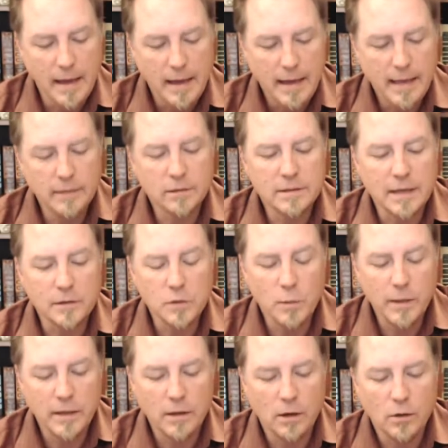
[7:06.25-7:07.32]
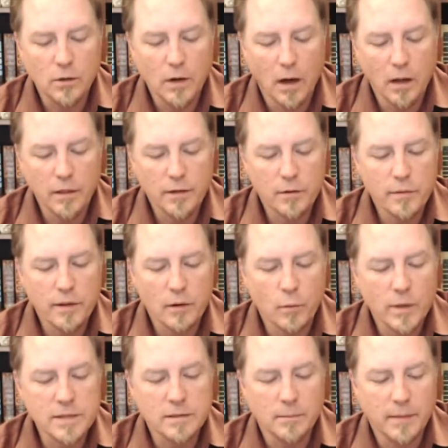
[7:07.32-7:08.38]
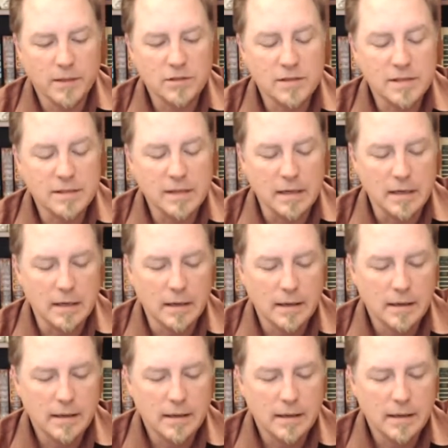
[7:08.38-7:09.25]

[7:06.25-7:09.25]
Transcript: He looked out the window, although there wasn't much to see